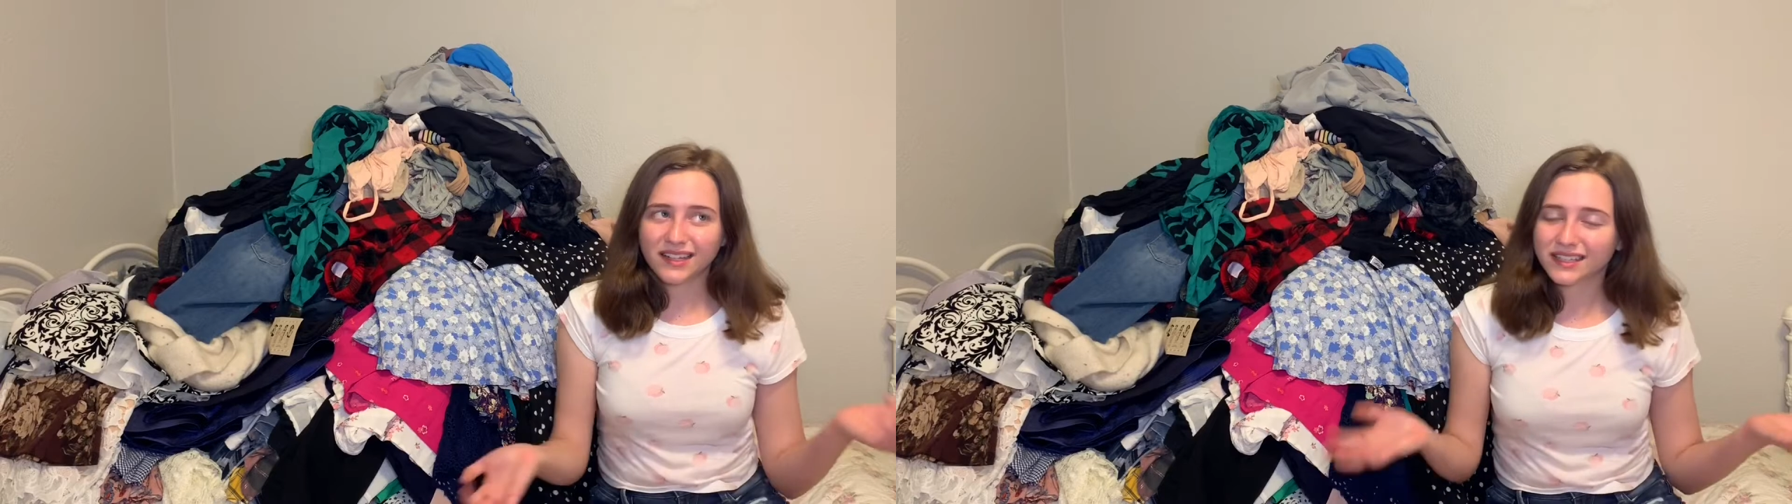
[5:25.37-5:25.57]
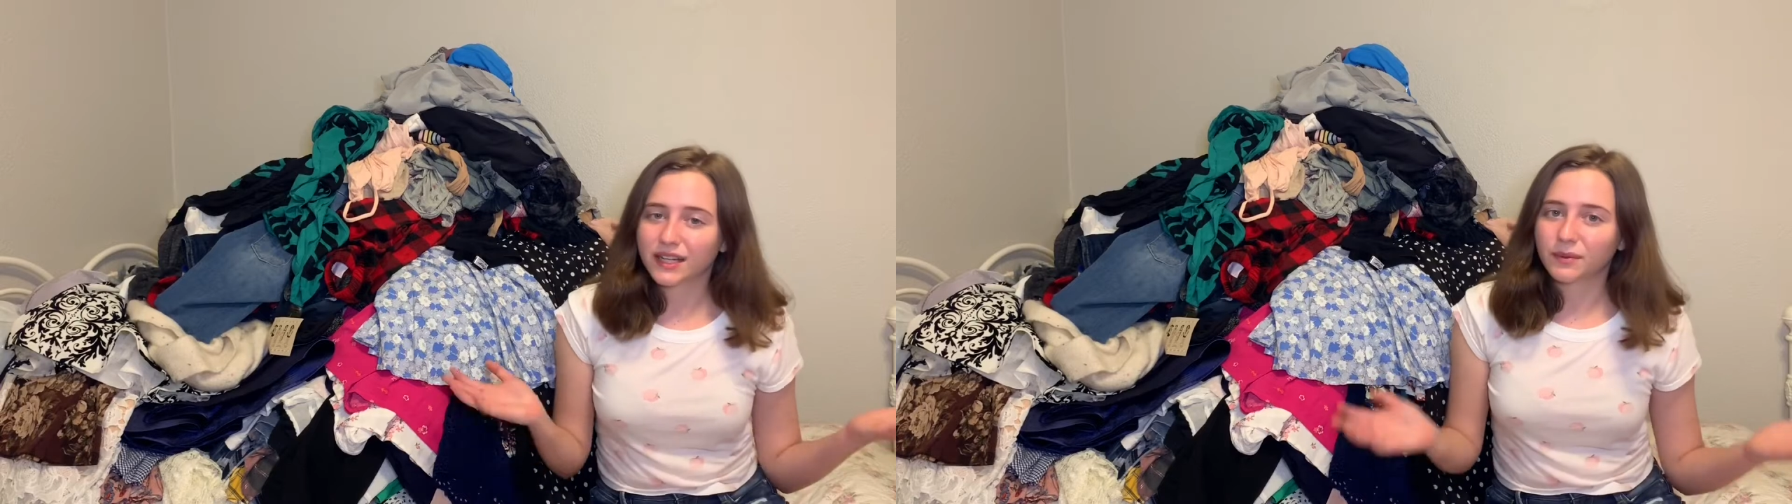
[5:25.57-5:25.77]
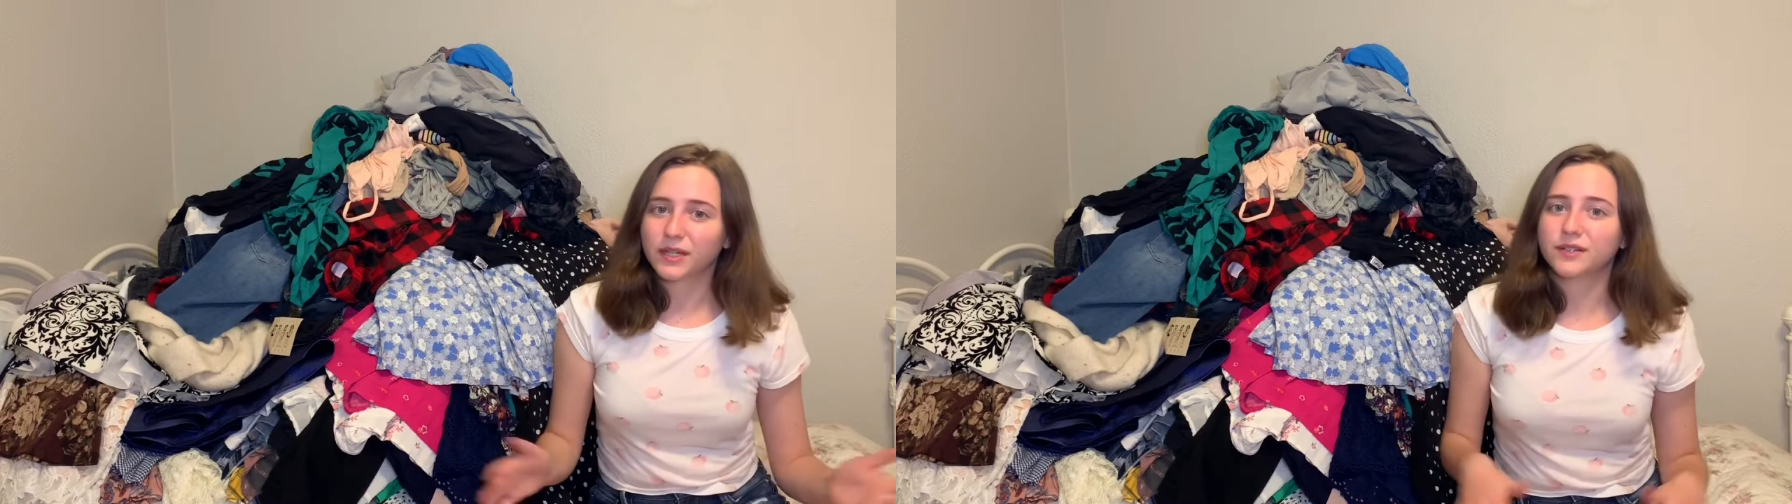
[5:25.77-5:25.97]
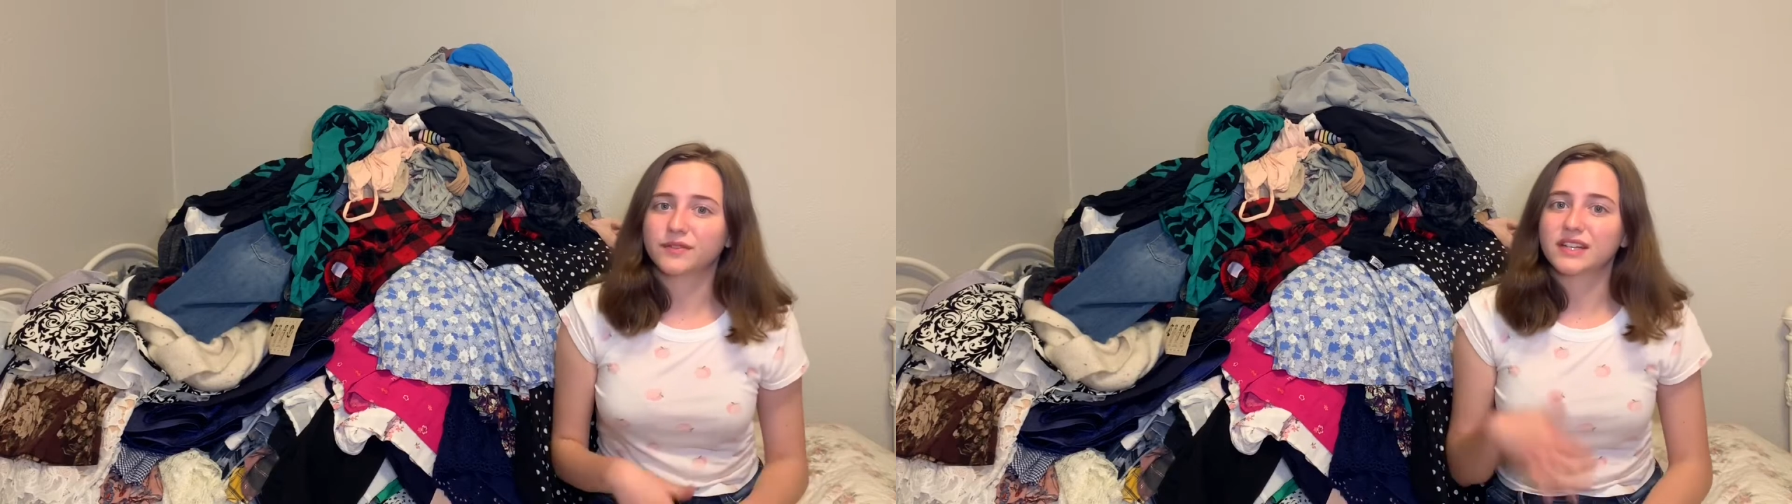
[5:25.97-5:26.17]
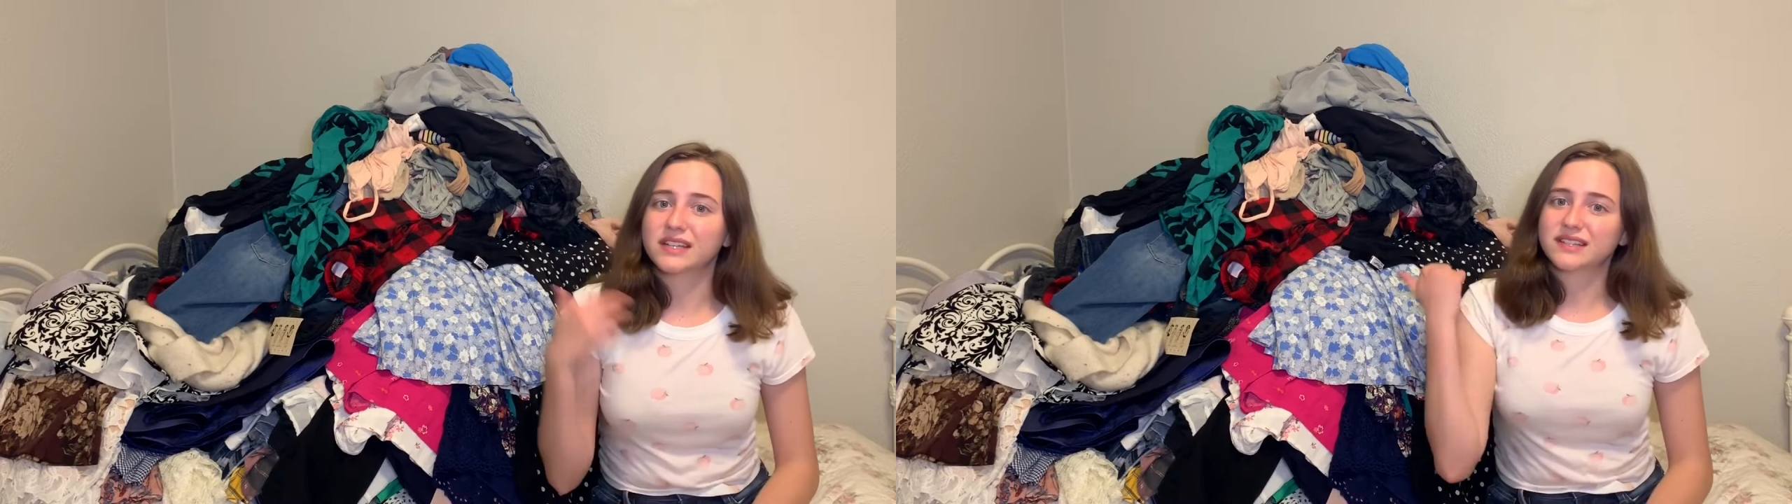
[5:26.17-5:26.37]
can get rid of
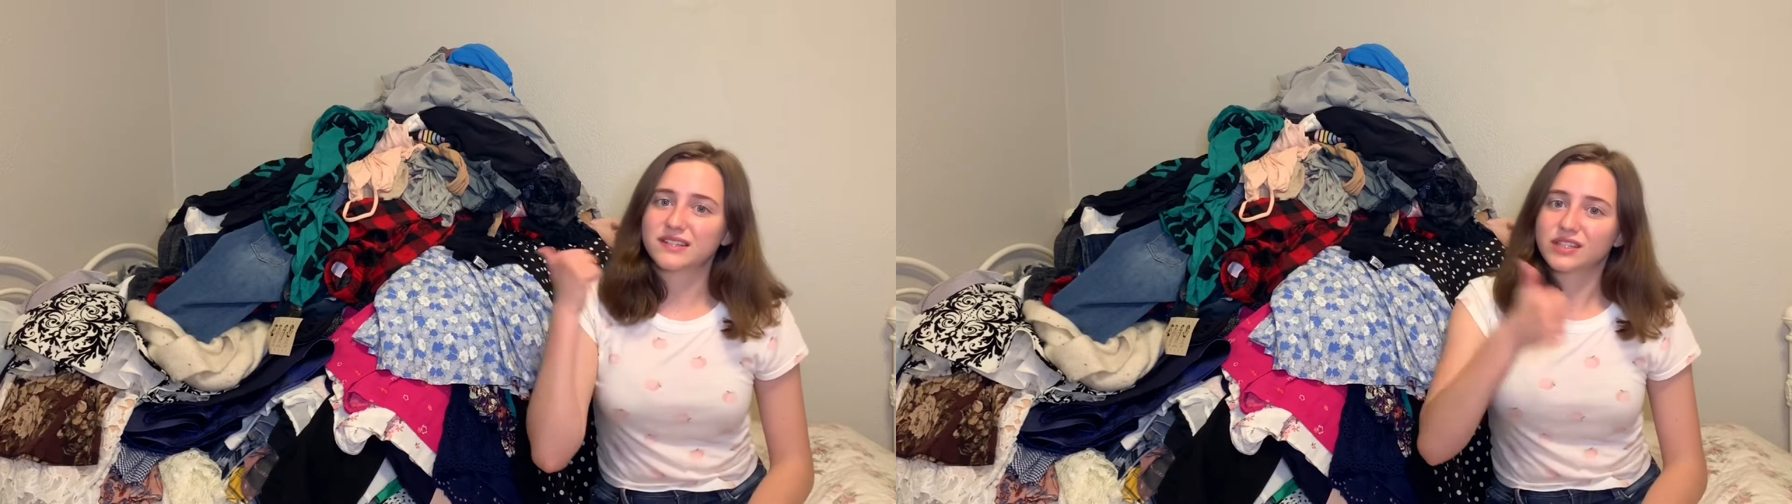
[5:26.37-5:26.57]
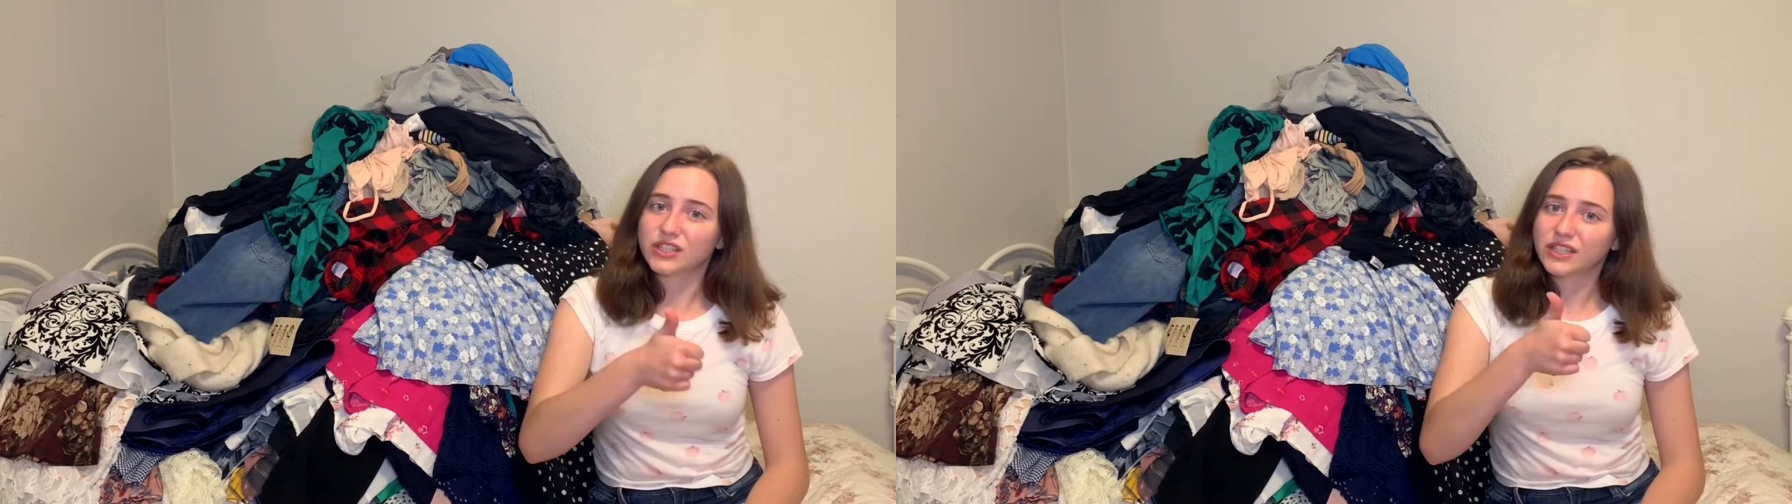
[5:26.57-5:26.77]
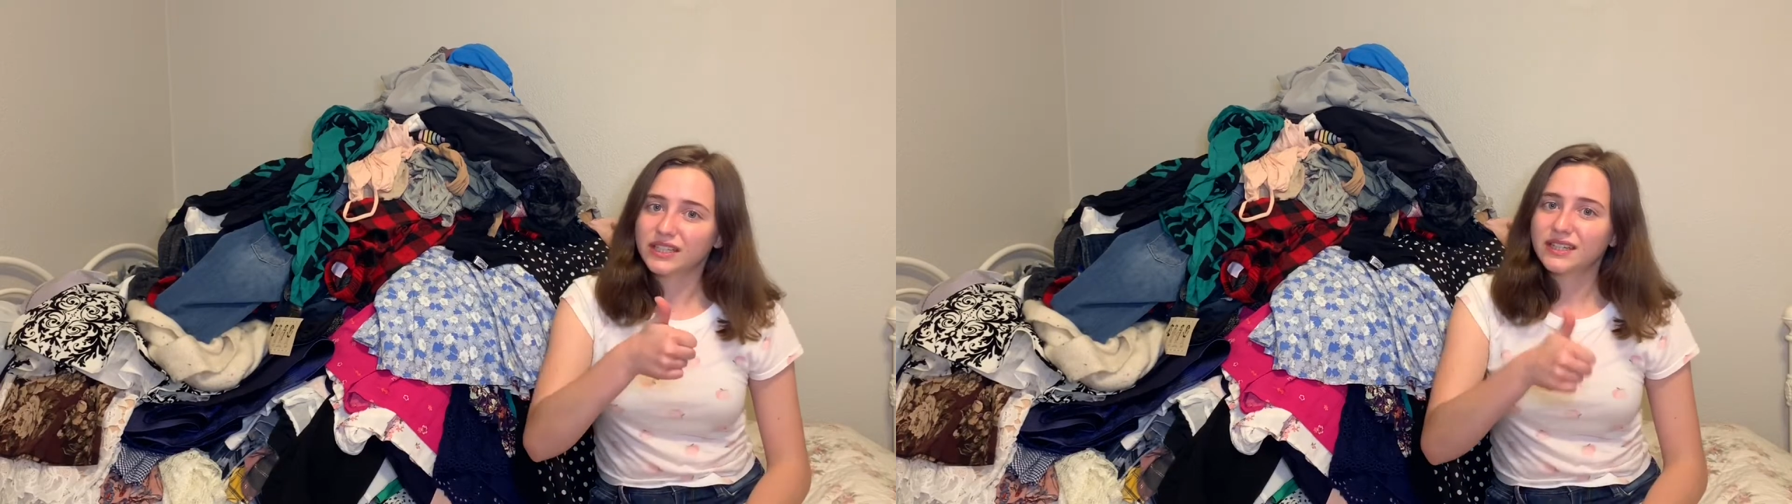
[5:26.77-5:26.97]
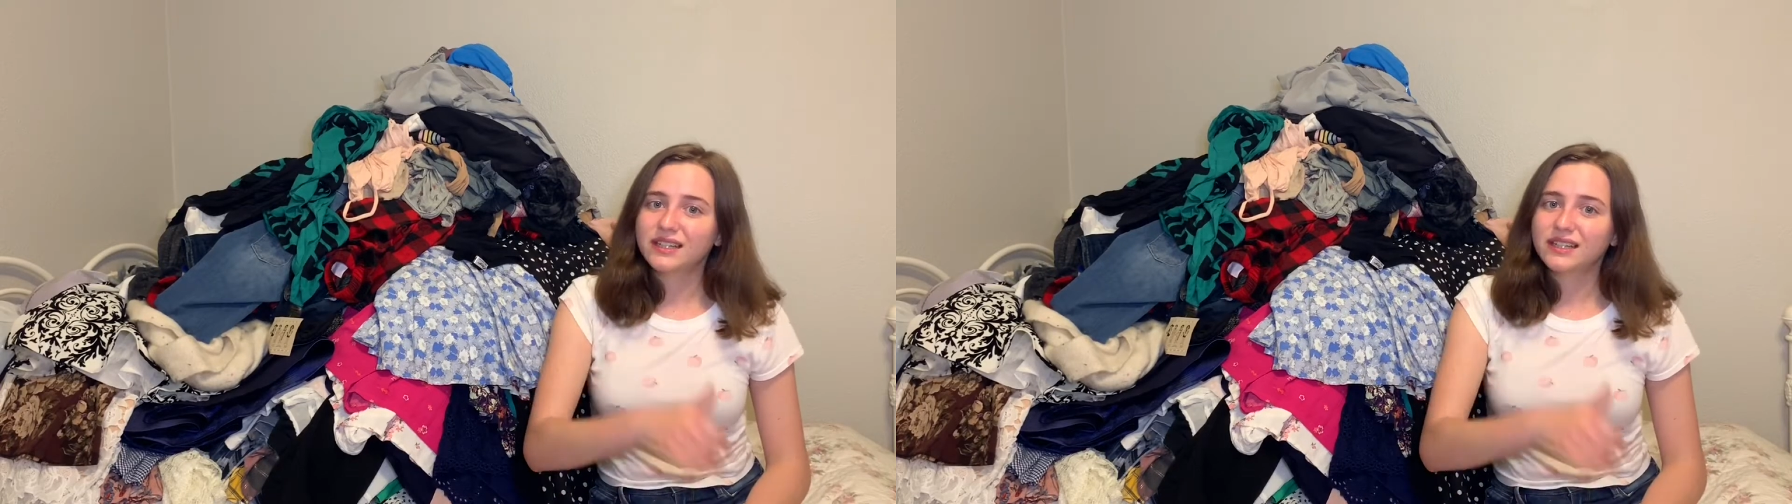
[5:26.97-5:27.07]
is good.